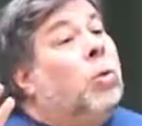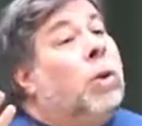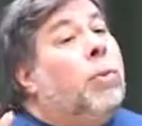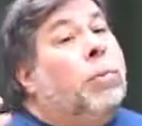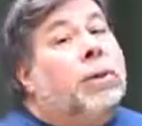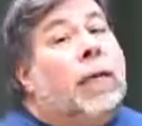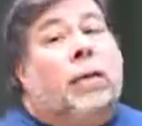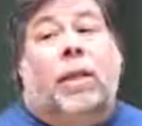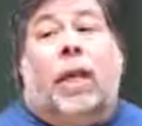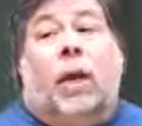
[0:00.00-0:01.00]
We were
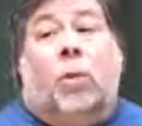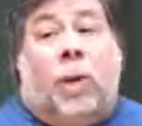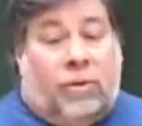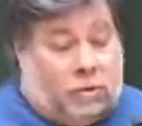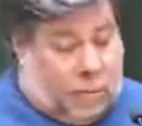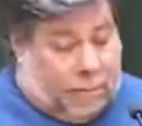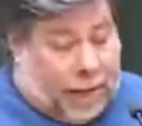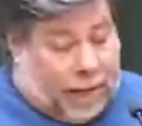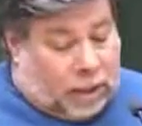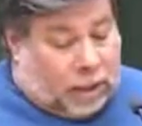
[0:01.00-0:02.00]
protecting the airwaves from
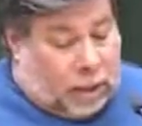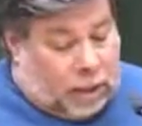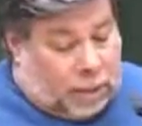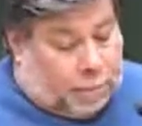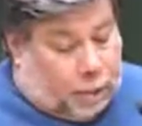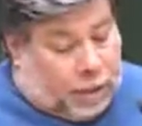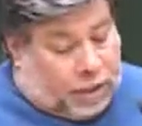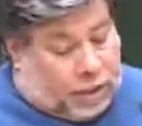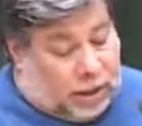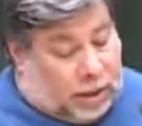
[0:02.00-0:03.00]
bad,
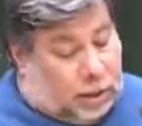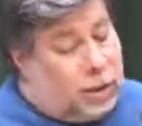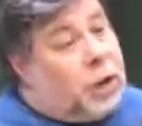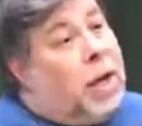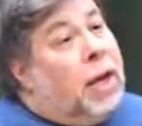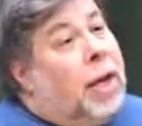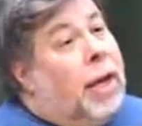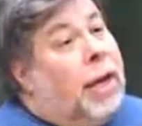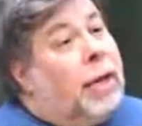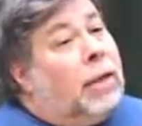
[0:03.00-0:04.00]
spurious signals.
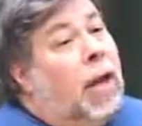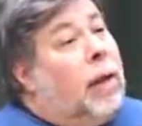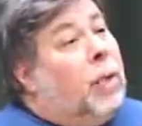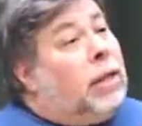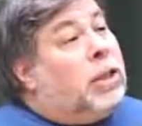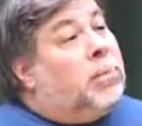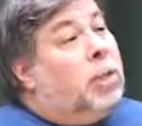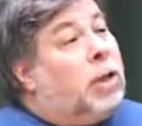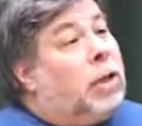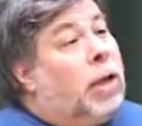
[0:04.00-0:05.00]
And I read this
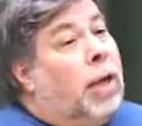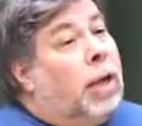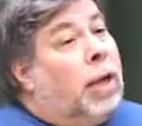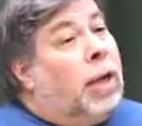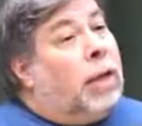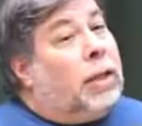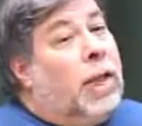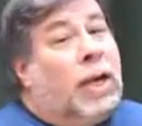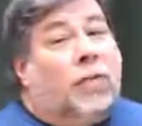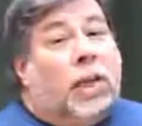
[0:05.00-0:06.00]
book, and at the
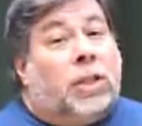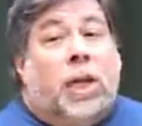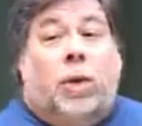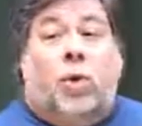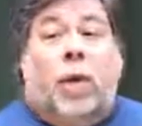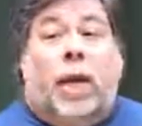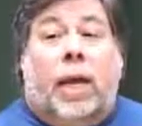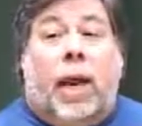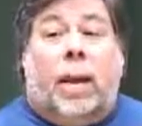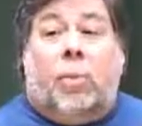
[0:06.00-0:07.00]
end of it, it said, You can get
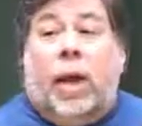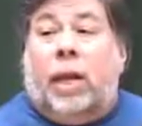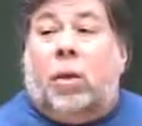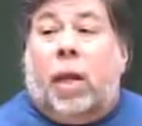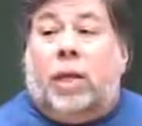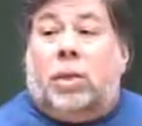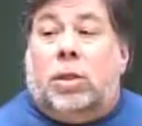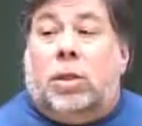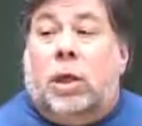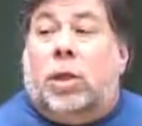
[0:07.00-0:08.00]
a ham radio
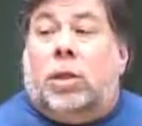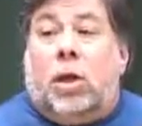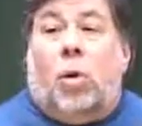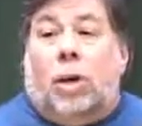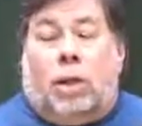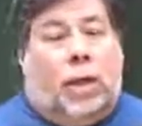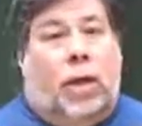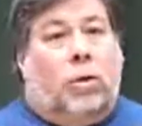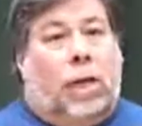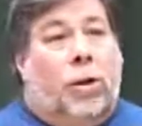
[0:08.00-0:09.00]
license, so
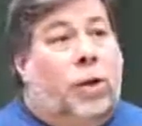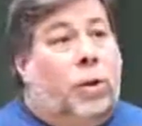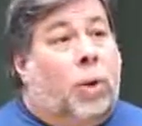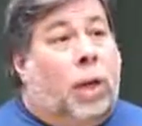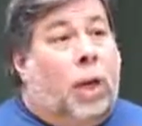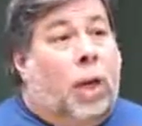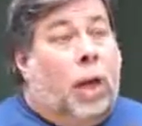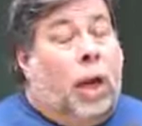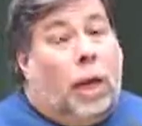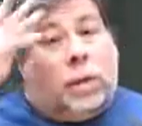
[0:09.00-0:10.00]
here's how you do it.
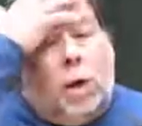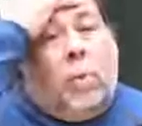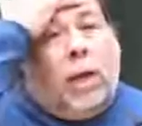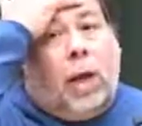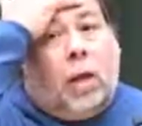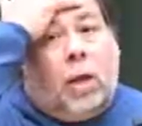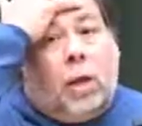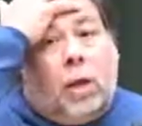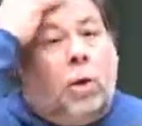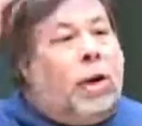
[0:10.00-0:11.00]
And I said, Oh my God,
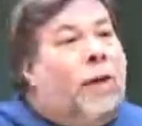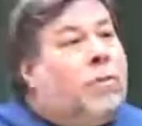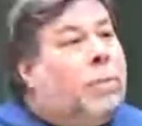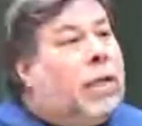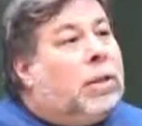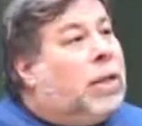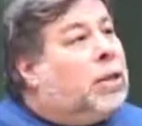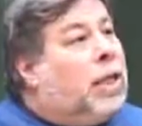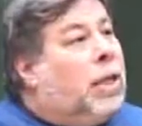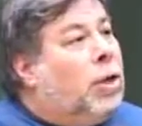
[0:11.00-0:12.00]
you don't have to be
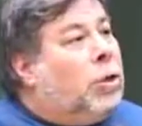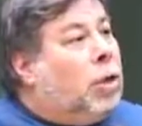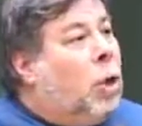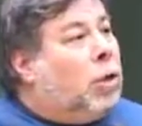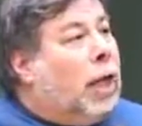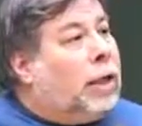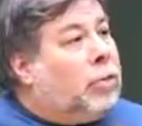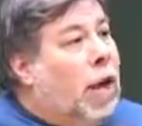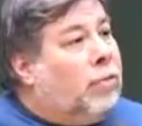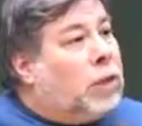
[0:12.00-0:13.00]
16 years old like a
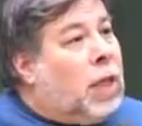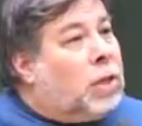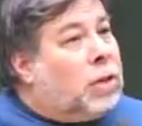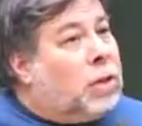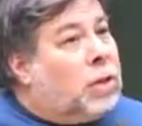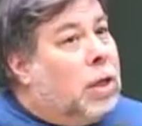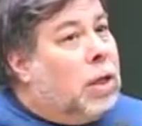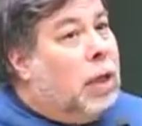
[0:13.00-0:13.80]
driver's license.